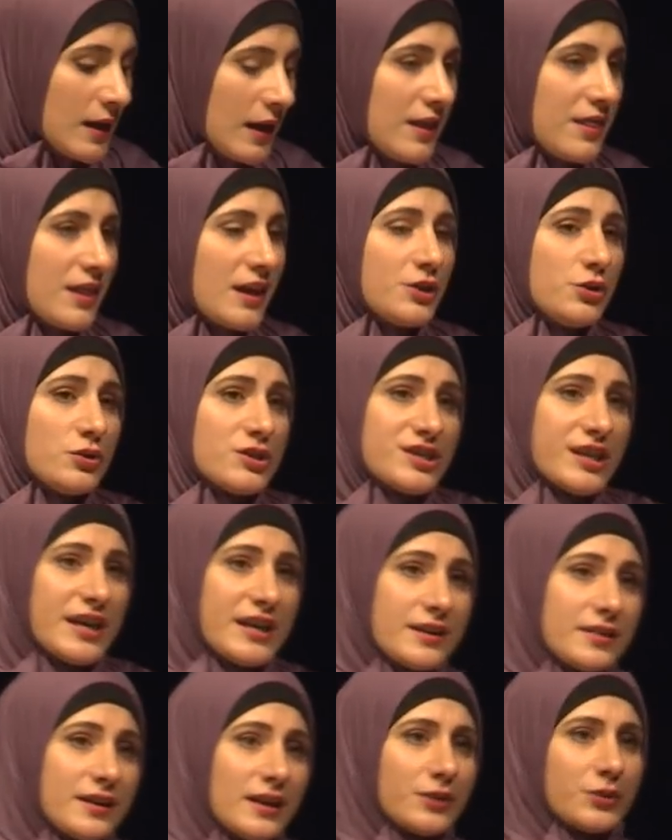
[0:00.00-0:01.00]
And then you
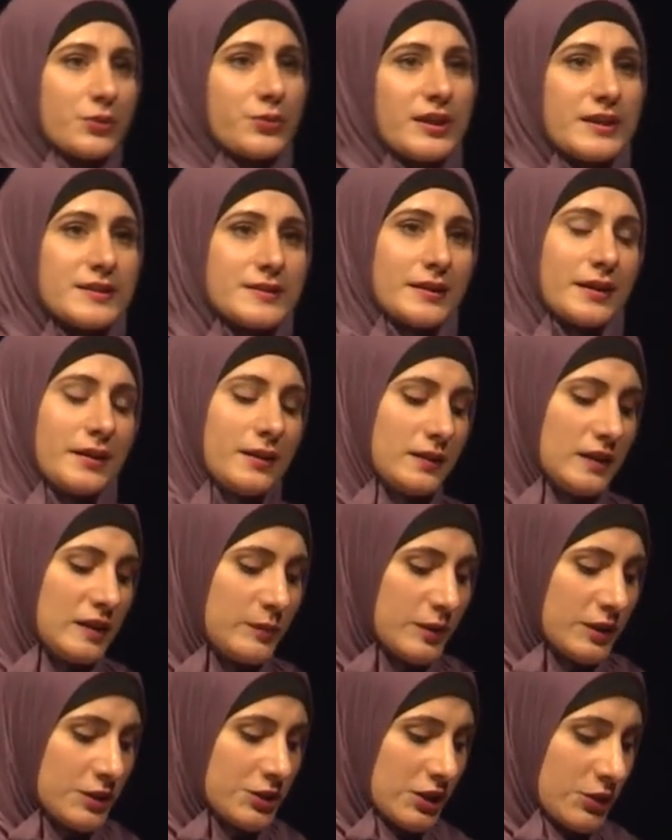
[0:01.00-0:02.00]
take that grayscale
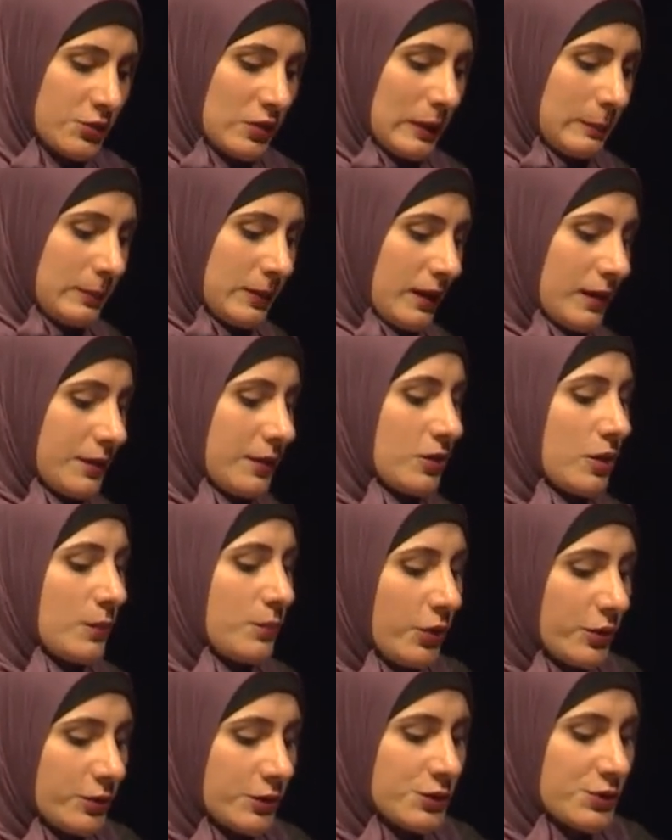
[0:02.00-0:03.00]
image and you apply the
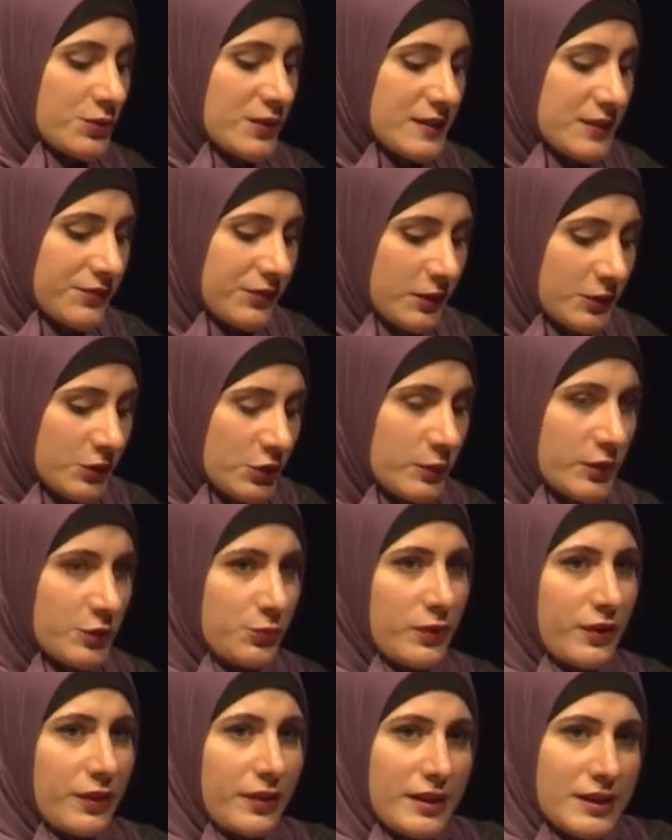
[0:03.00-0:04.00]
component transfer to
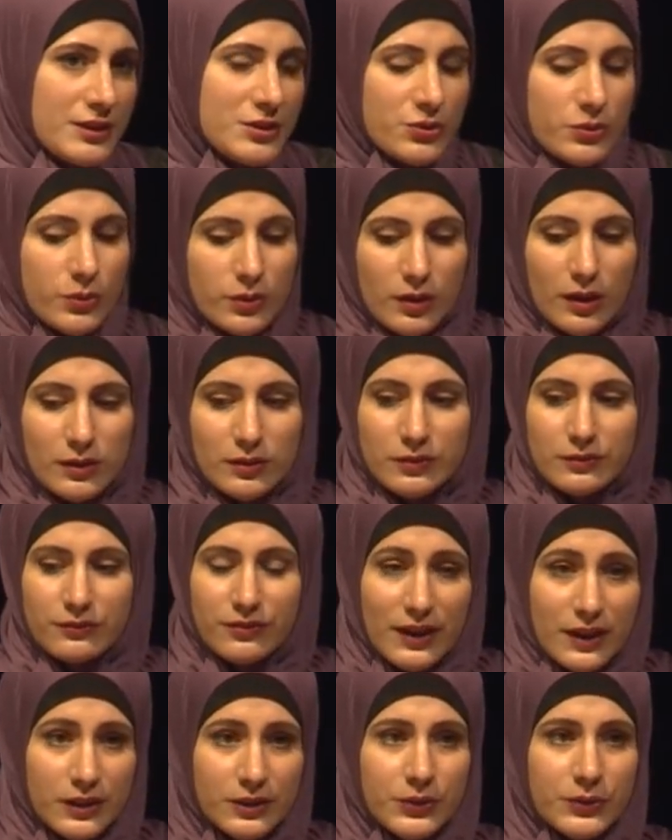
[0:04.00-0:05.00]
it with these two color
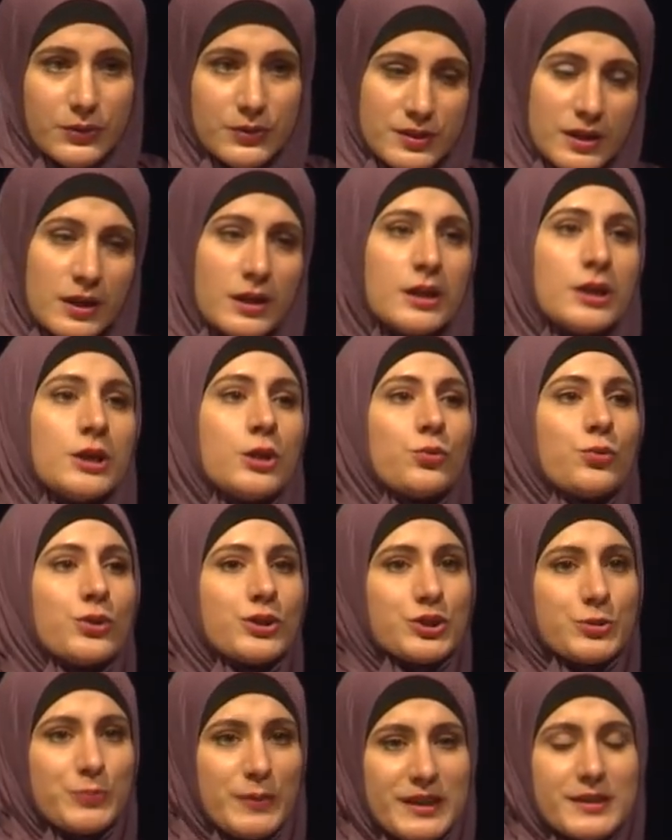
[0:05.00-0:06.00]
values,
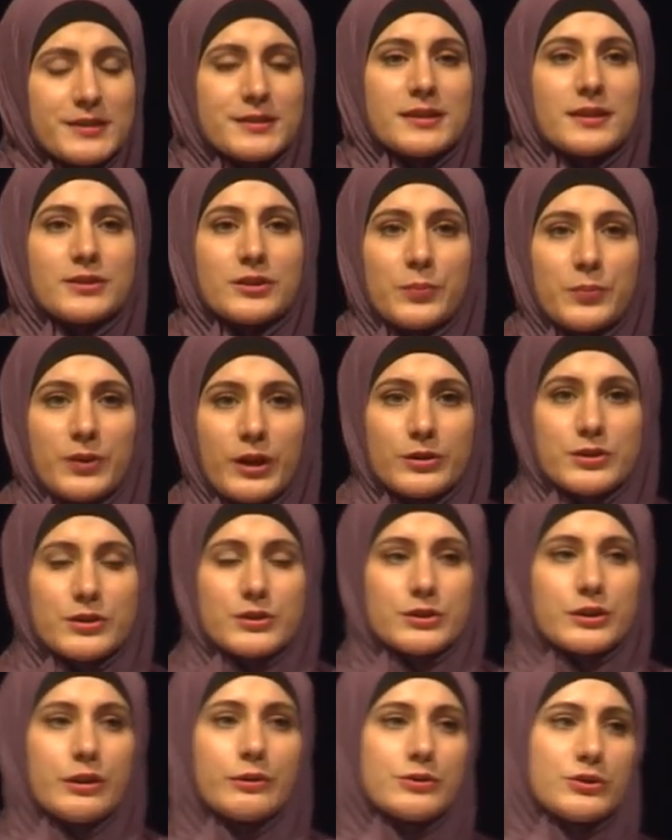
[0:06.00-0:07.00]
which means that the browser
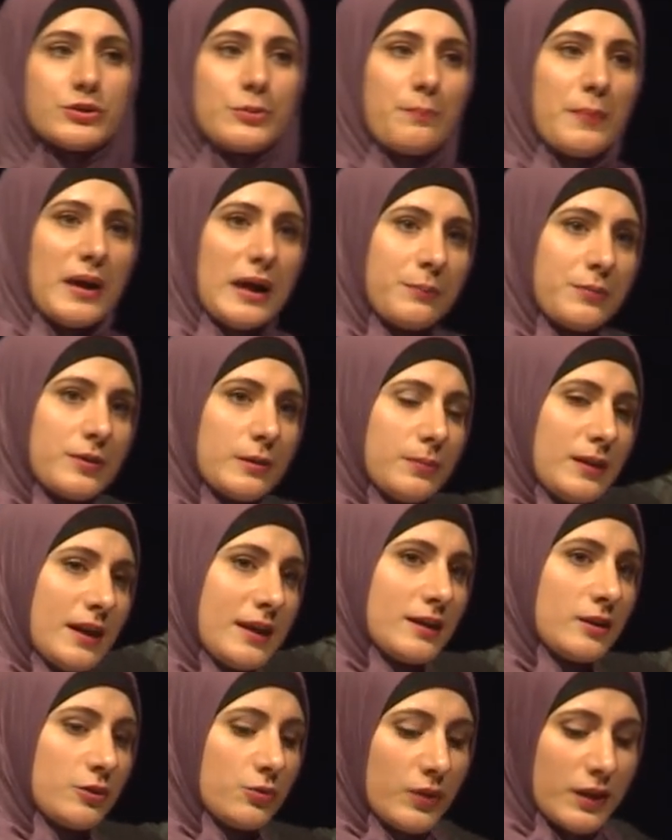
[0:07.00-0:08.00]
is going to map the
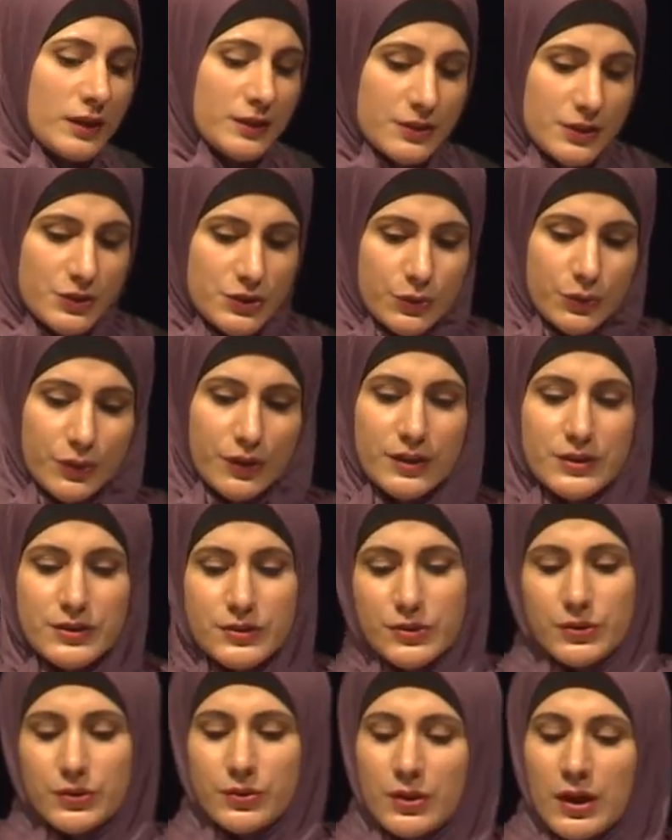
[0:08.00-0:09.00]
black and white to
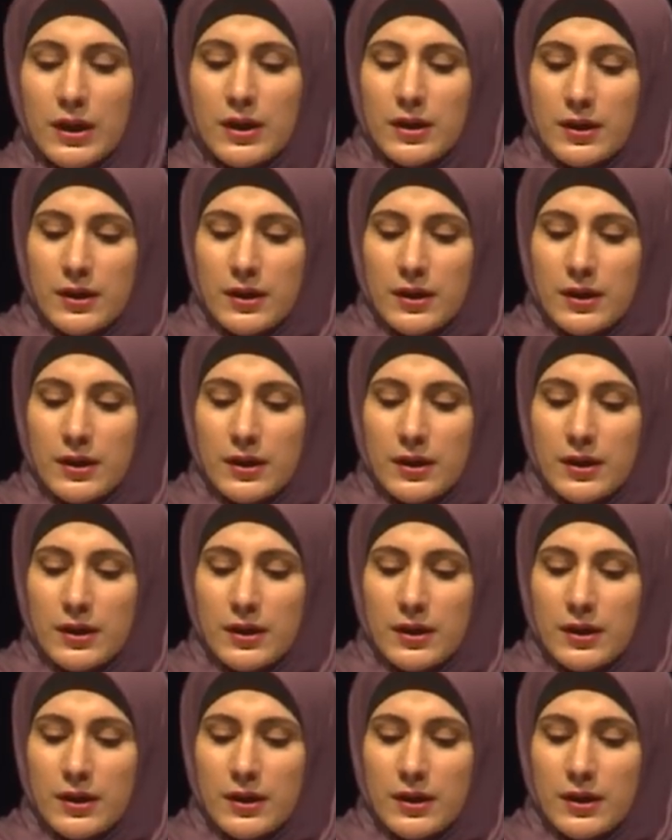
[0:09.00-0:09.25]
these two.